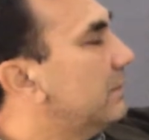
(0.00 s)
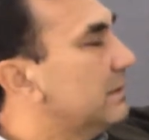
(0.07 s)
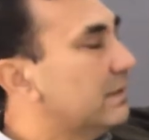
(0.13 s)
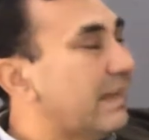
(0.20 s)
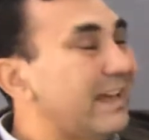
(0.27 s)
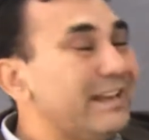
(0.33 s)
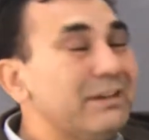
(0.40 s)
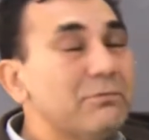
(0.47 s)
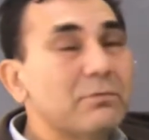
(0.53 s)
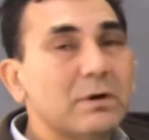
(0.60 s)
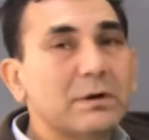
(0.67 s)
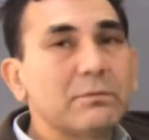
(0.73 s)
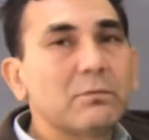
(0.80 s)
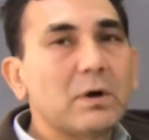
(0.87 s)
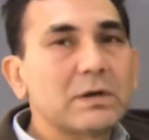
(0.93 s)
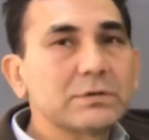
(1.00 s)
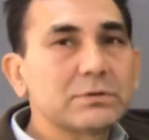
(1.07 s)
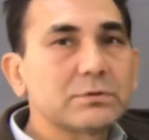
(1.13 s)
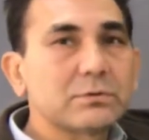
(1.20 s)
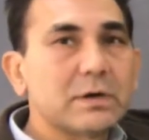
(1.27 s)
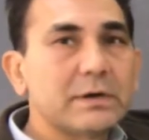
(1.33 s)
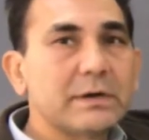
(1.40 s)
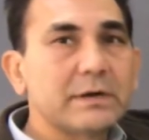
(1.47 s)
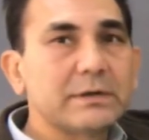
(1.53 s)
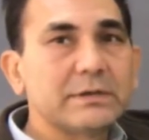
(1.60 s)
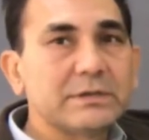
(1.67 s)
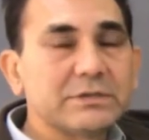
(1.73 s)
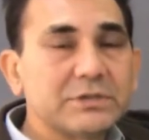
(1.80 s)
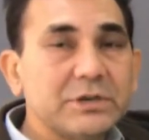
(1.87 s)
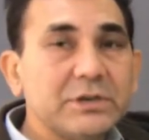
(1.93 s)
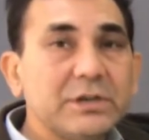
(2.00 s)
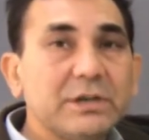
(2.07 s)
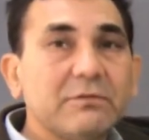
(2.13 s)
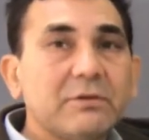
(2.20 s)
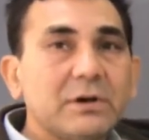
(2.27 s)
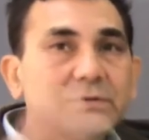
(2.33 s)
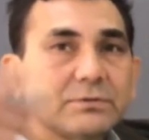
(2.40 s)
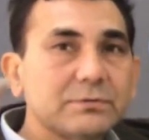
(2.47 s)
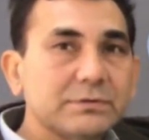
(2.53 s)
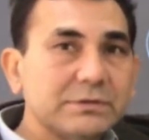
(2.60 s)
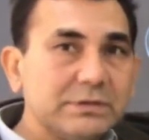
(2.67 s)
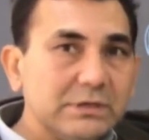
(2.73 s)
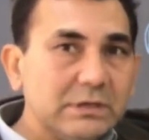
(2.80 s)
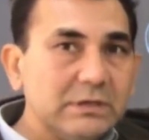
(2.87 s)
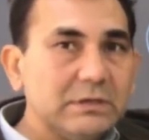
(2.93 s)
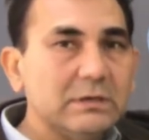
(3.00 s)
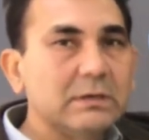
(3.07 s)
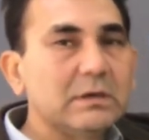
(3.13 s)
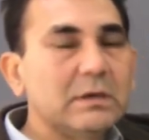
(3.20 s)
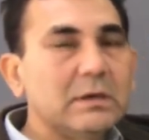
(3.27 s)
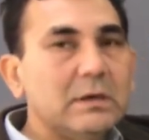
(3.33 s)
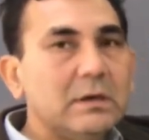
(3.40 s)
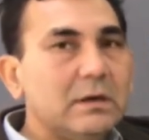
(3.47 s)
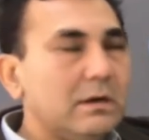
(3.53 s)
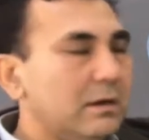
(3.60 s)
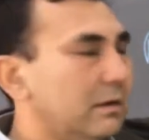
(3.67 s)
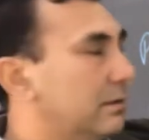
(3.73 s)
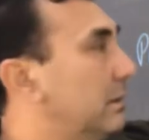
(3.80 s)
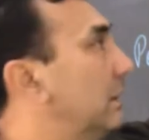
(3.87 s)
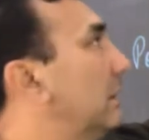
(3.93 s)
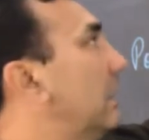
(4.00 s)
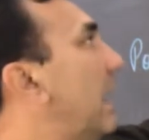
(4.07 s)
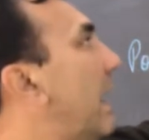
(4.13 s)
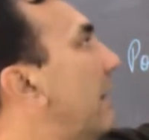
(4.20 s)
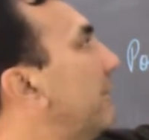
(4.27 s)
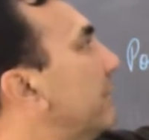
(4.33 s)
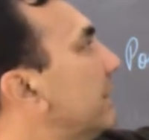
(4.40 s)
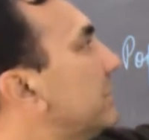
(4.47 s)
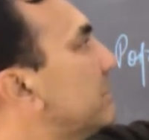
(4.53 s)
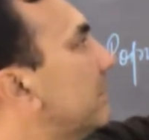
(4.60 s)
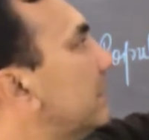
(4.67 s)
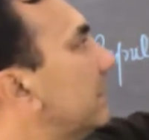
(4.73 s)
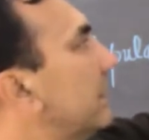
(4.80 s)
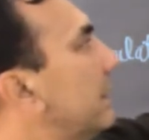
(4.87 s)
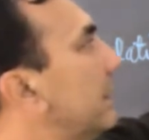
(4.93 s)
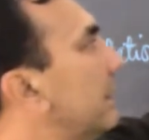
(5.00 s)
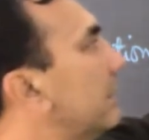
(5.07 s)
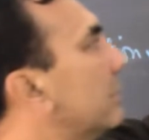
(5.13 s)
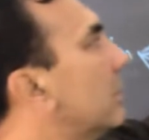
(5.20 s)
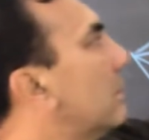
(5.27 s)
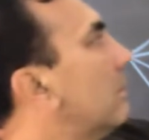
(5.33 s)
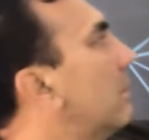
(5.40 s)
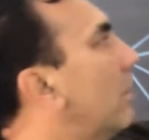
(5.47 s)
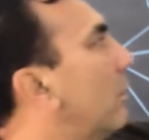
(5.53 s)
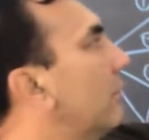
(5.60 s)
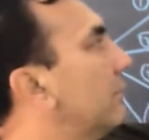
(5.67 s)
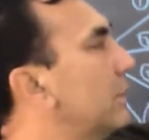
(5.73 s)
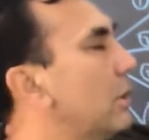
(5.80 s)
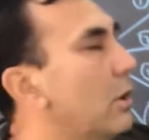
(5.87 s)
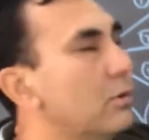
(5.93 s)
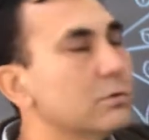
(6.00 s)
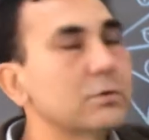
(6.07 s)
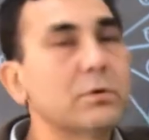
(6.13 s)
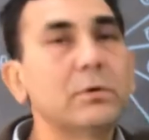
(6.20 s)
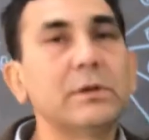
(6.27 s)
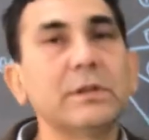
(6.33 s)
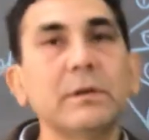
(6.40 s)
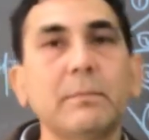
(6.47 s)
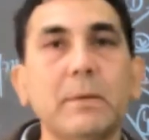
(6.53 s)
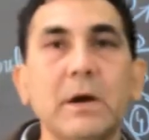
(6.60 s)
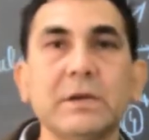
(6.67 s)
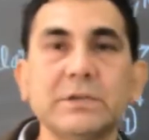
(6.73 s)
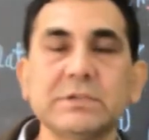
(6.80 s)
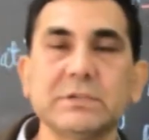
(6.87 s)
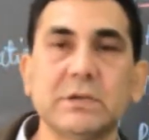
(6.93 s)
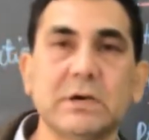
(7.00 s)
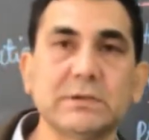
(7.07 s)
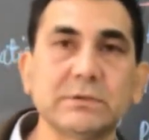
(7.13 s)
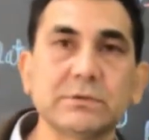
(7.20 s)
anyone wants to conduct the study, he wants to see the average monthly income of the household in the Pakistan.